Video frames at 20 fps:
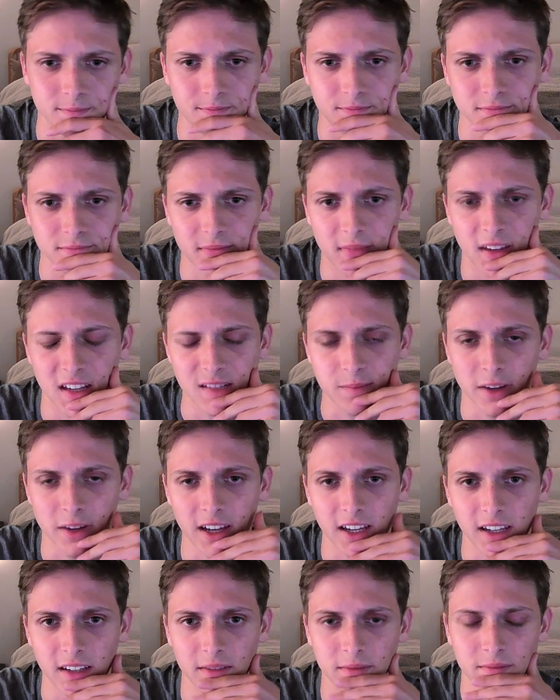as
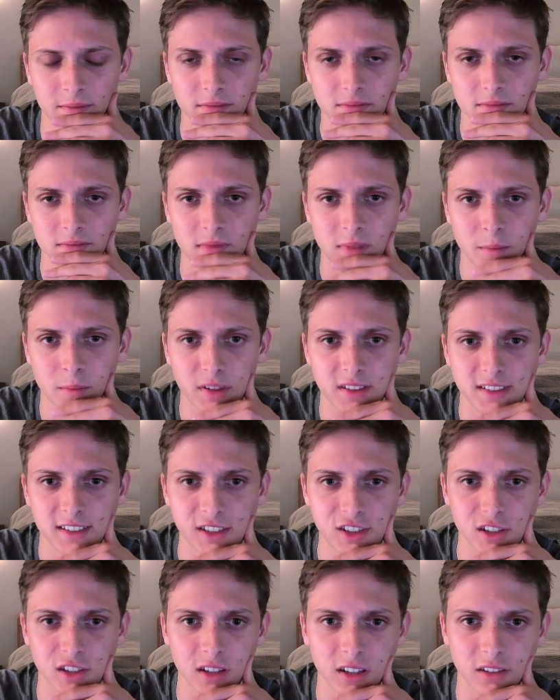my
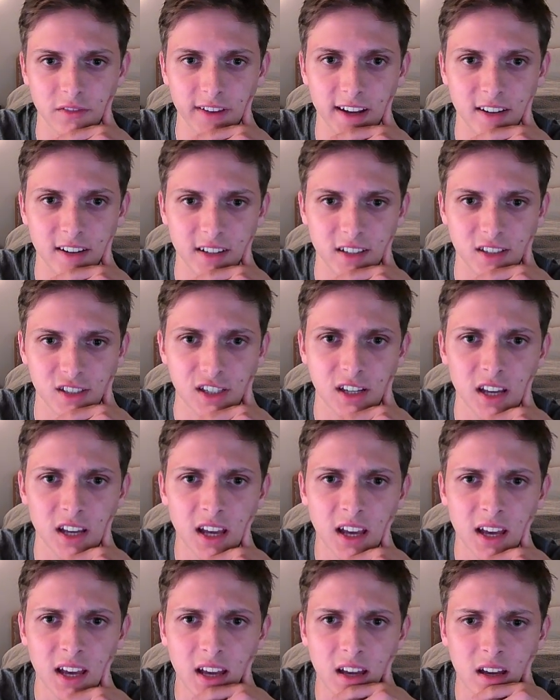positional advantage.
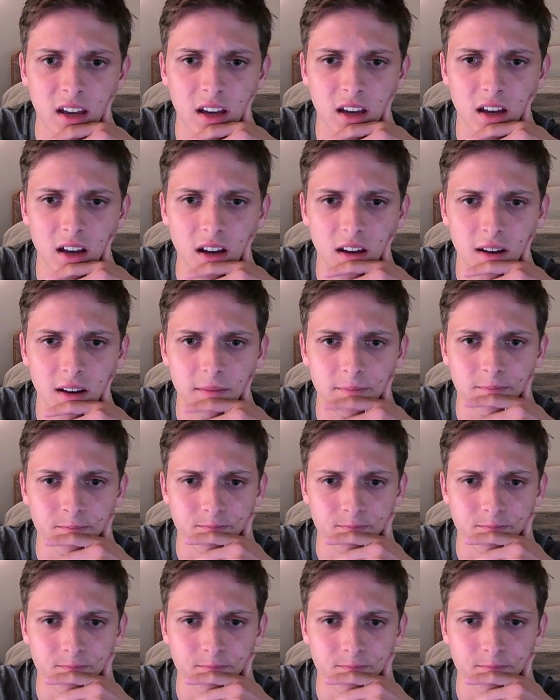Alright,